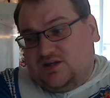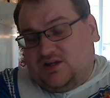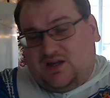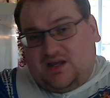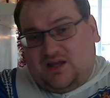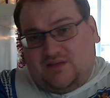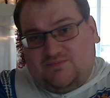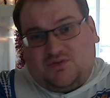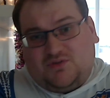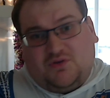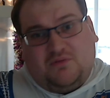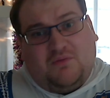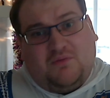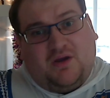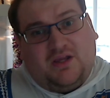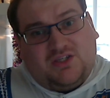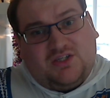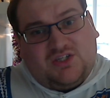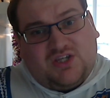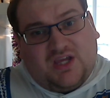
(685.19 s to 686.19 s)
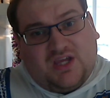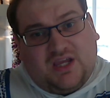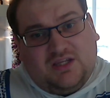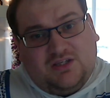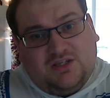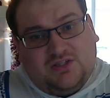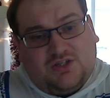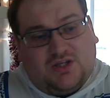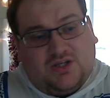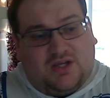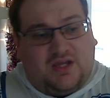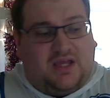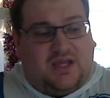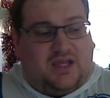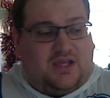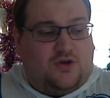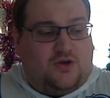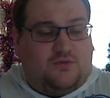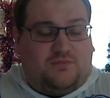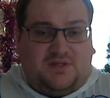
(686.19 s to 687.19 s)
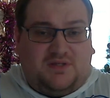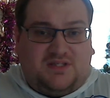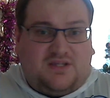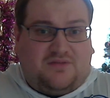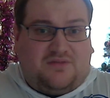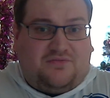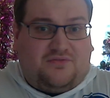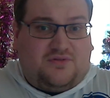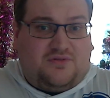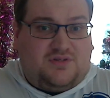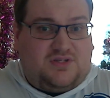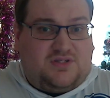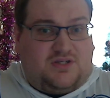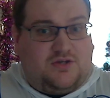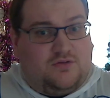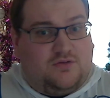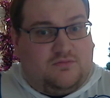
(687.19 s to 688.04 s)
So it might change, it could be different,